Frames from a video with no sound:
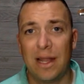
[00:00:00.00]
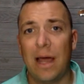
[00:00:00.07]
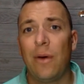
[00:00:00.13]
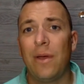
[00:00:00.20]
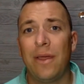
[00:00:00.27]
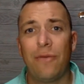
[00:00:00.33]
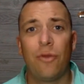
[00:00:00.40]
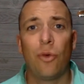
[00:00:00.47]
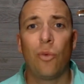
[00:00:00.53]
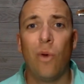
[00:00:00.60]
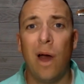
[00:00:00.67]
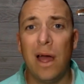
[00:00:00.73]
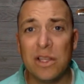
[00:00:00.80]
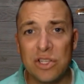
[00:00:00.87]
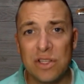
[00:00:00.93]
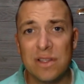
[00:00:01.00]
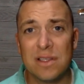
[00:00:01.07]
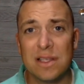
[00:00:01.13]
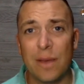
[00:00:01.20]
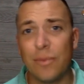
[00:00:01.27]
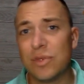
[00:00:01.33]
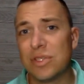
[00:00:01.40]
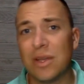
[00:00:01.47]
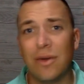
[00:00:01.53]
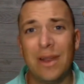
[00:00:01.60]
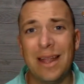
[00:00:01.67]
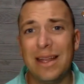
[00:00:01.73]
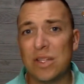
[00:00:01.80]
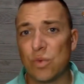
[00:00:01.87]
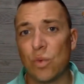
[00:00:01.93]
Now, if you're watching this episode
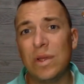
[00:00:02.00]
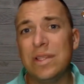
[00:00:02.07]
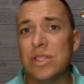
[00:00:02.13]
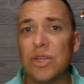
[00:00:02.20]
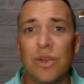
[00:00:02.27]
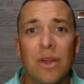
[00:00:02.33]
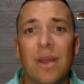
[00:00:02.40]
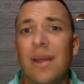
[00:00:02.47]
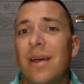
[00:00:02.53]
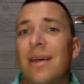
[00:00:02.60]
and it's winter,